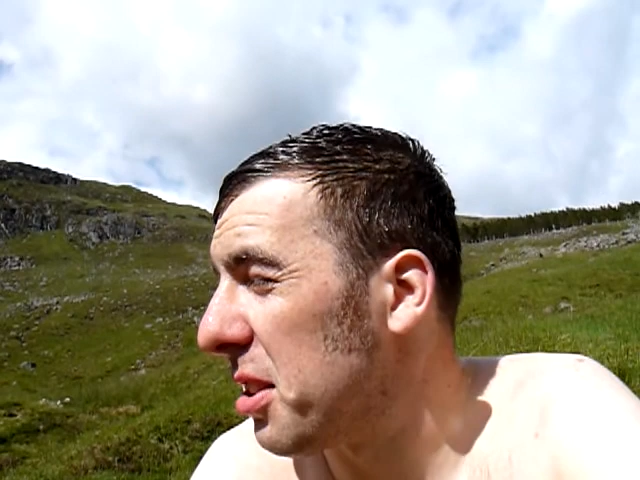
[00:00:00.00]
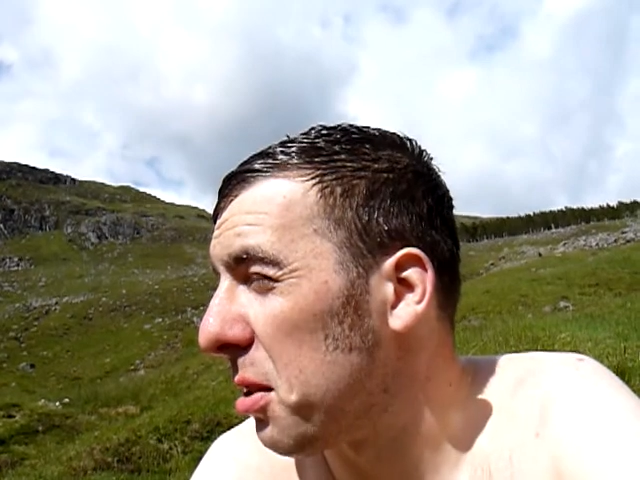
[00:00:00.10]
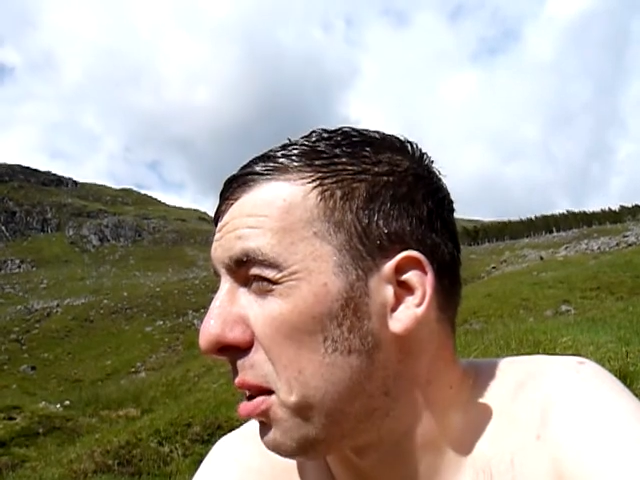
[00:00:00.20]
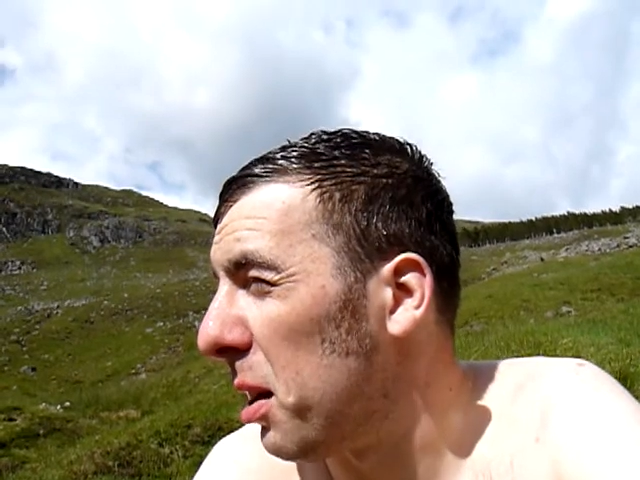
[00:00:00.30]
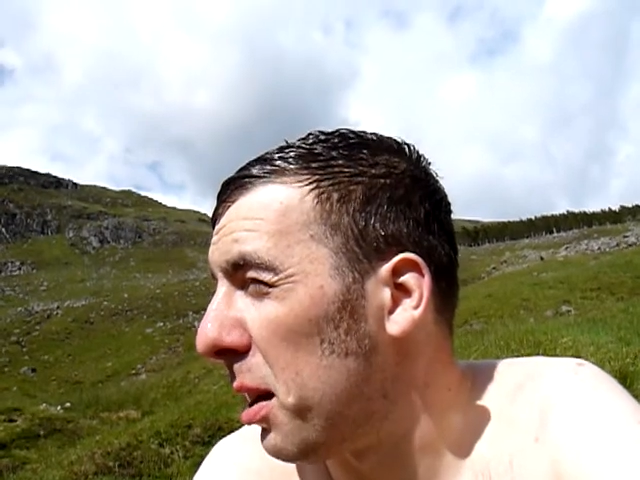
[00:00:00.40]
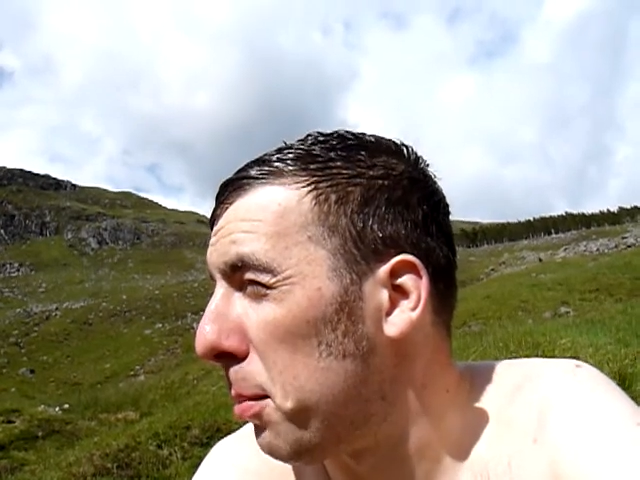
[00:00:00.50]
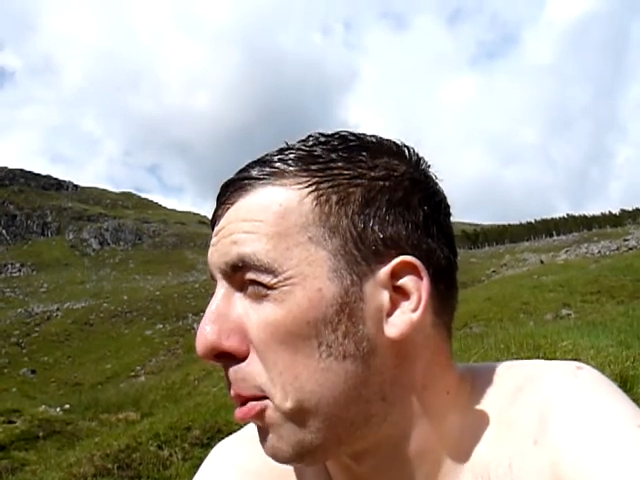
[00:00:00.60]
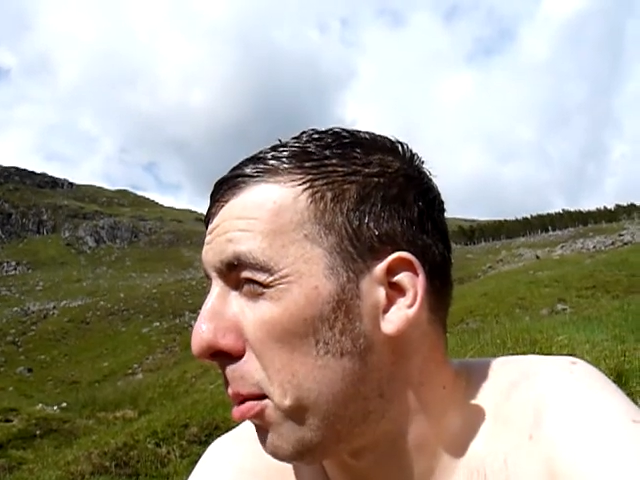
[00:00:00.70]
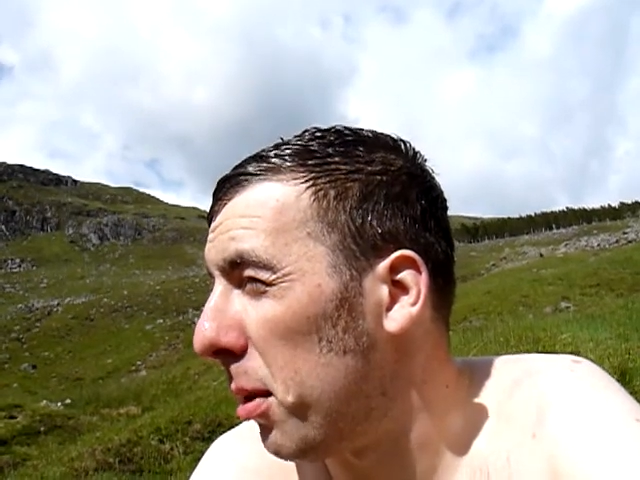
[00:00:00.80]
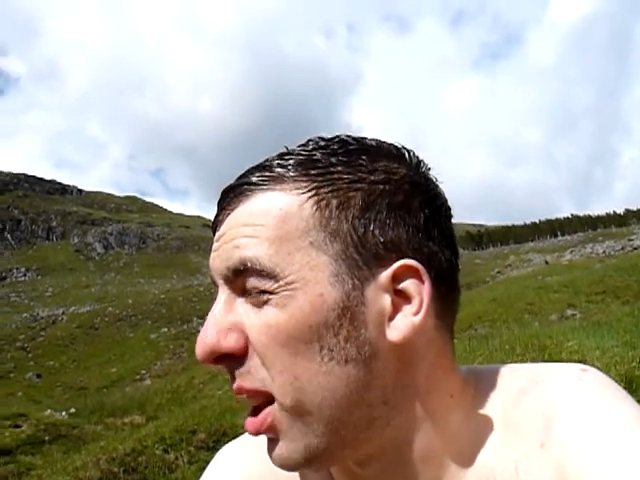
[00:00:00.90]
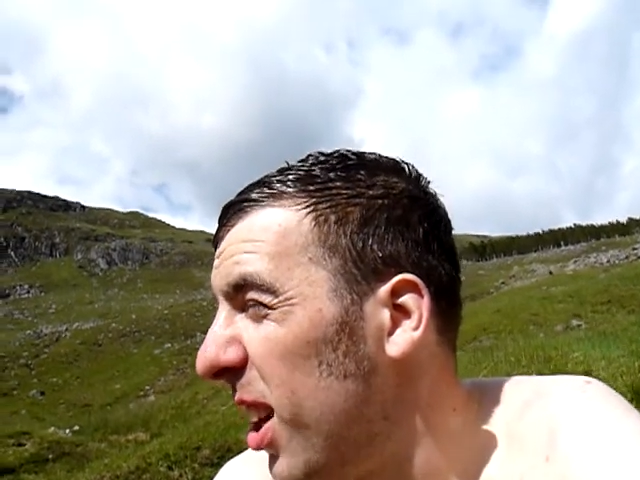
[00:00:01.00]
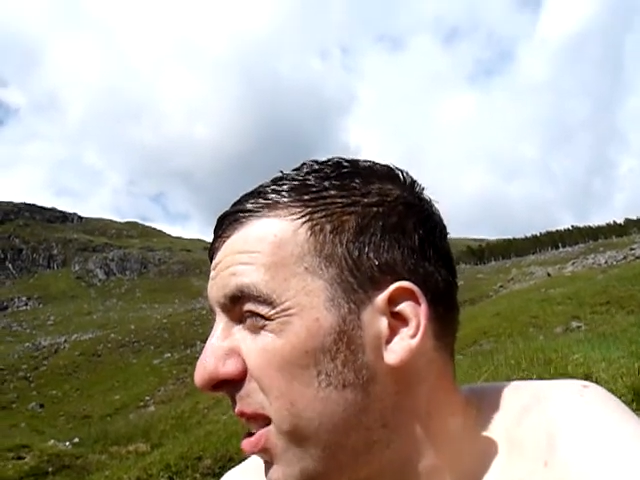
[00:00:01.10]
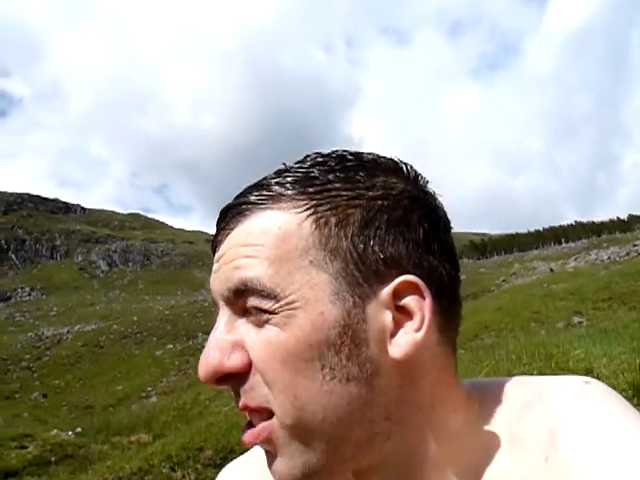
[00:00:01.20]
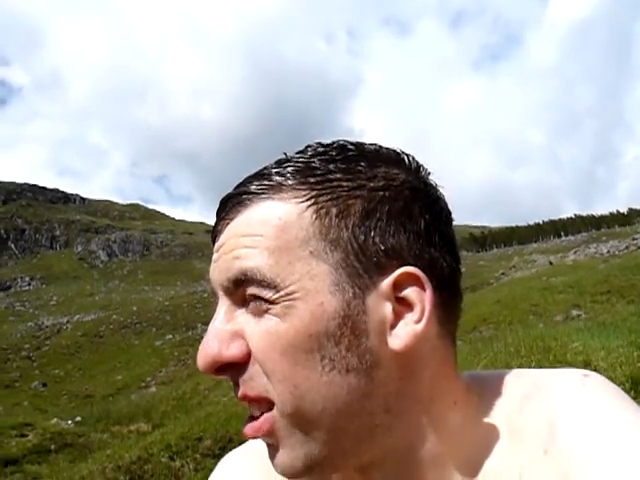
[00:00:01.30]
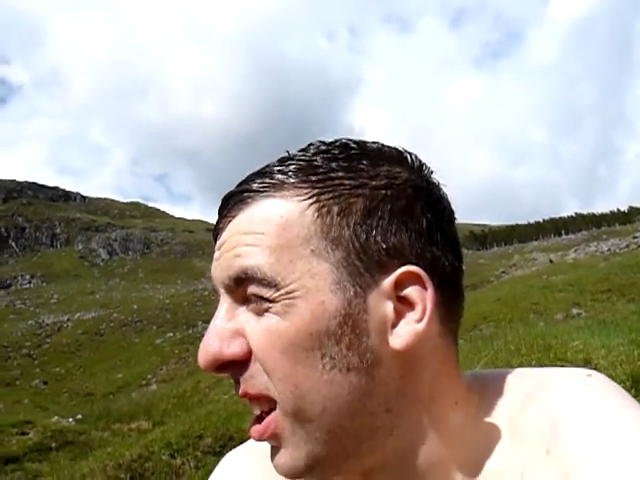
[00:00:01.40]
so I put all my
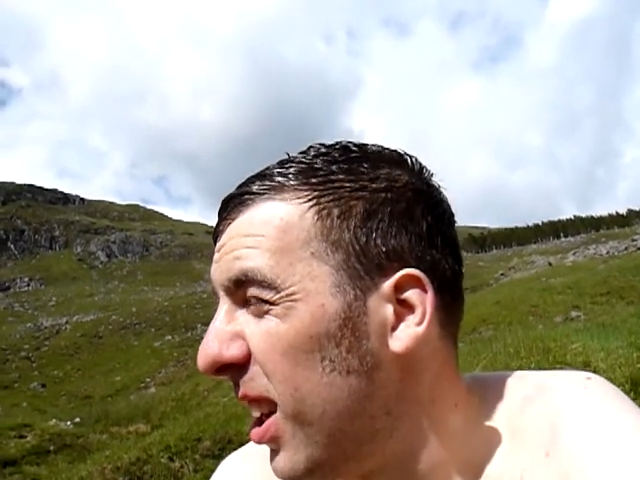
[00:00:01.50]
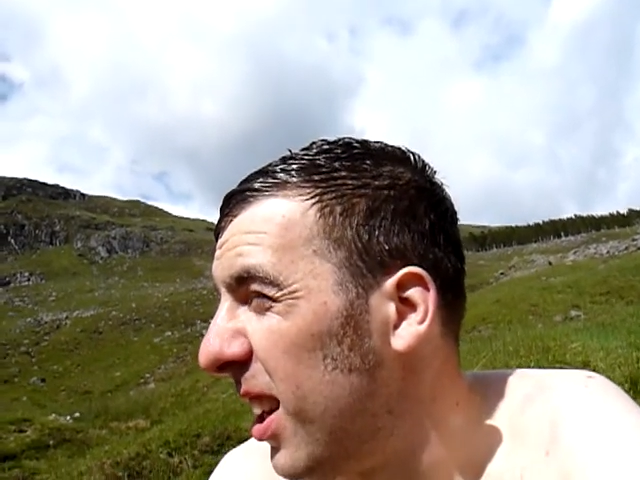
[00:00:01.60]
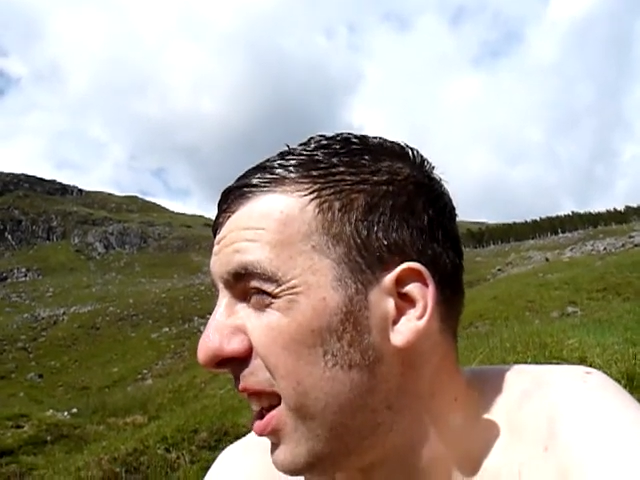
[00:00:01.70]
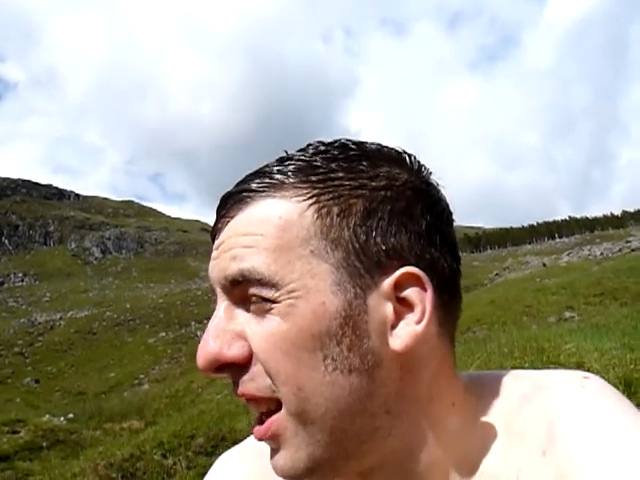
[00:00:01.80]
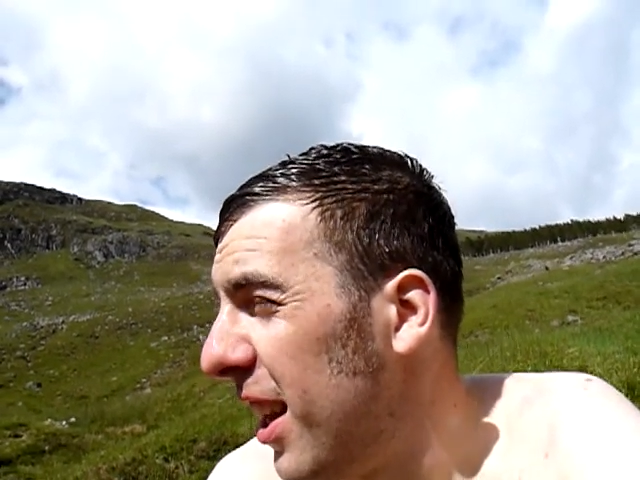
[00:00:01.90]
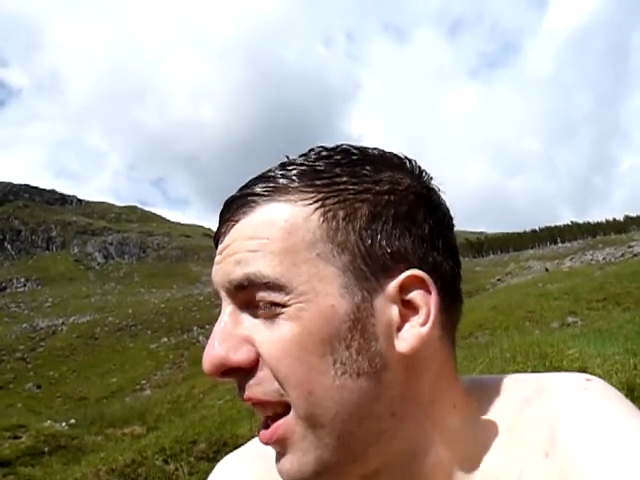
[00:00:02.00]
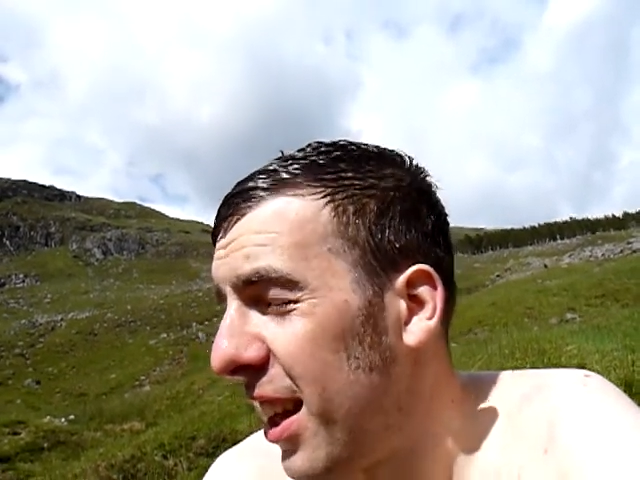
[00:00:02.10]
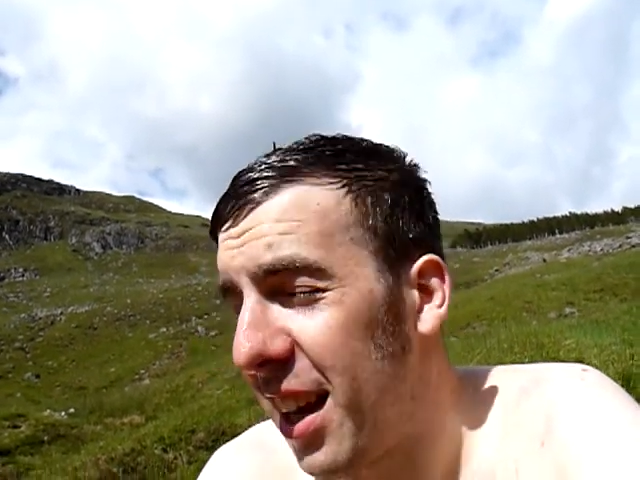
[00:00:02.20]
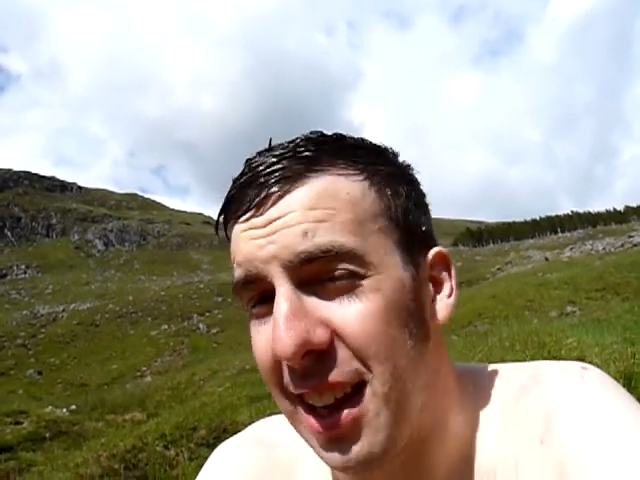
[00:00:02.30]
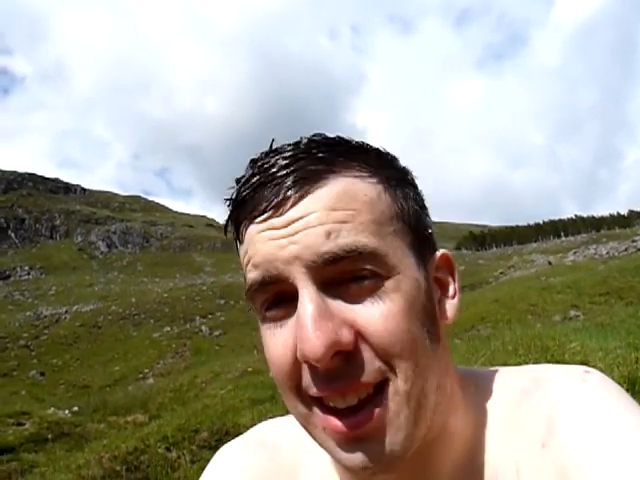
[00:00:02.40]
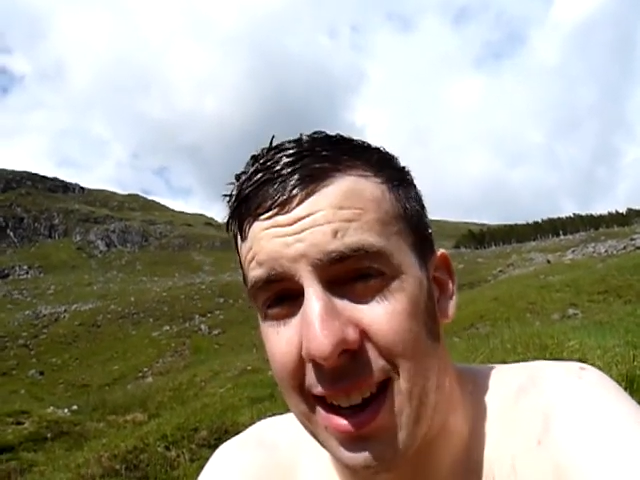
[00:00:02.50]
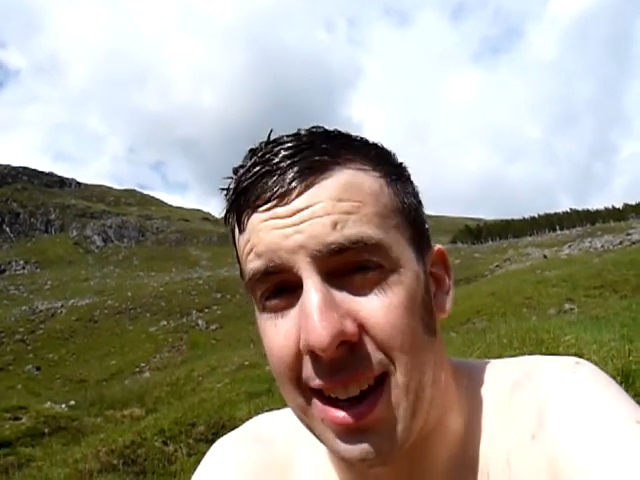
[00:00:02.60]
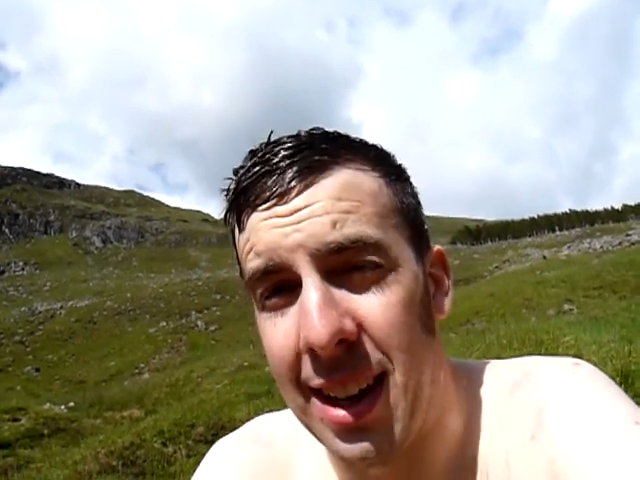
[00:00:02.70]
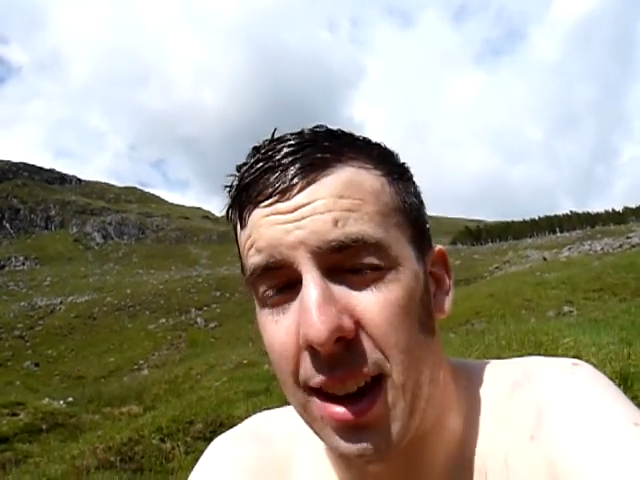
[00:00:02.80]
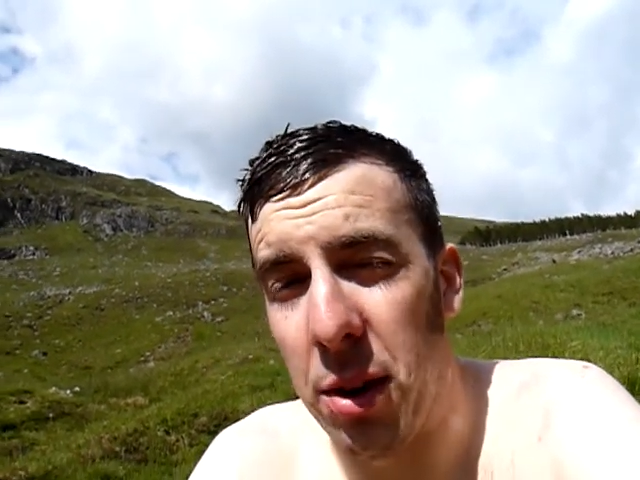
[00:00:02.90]
layers on, and then